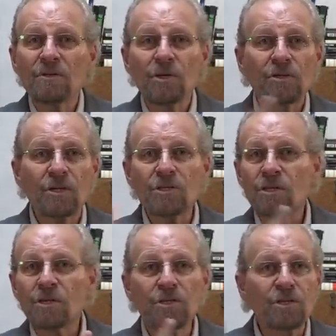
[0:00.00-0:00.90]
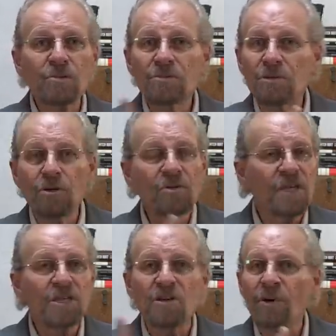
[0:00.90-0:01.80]
There's two
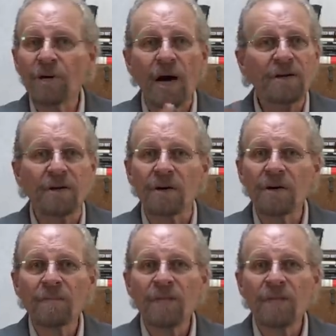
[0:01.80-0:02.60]
things going on here.